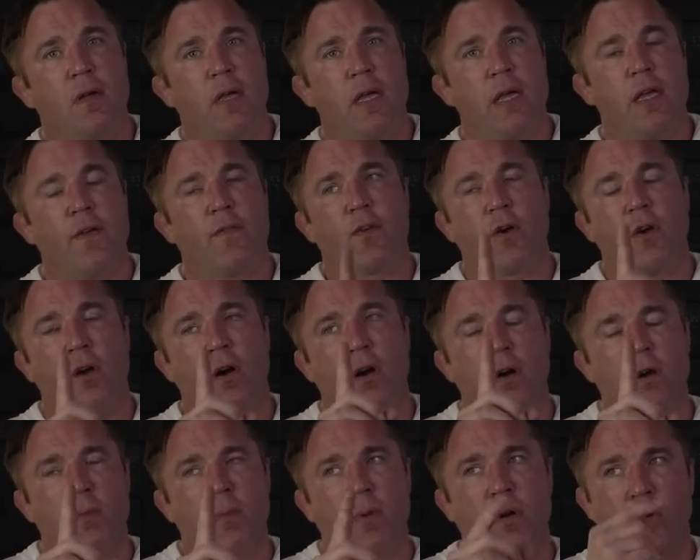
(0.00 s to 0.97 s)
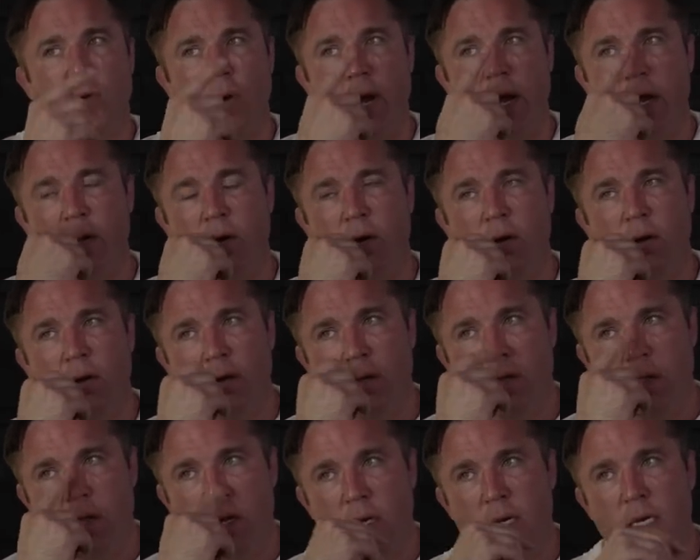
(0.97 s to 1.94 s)
If Conor McGregor
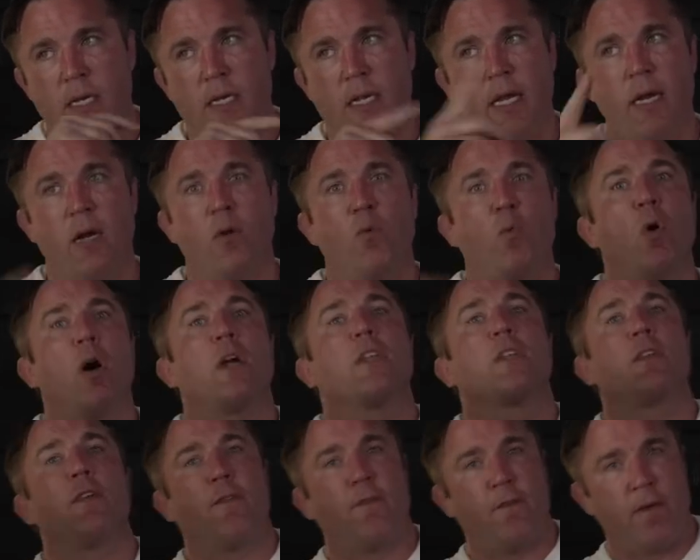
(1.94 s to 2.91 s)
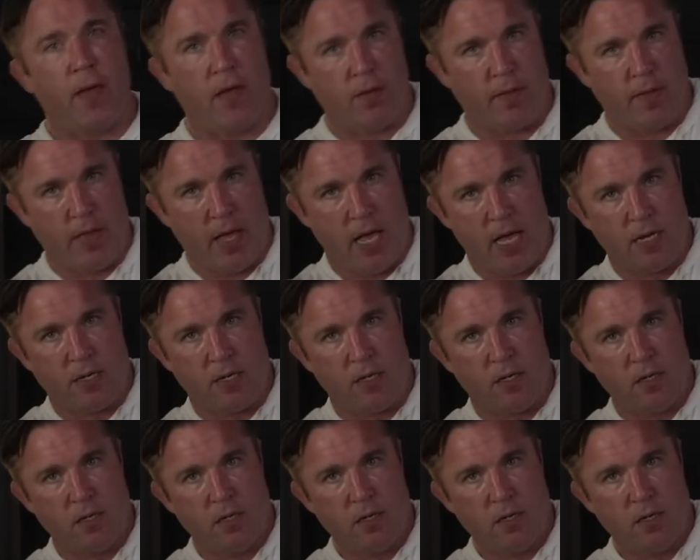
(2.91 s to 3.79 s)
didn't want to fail that,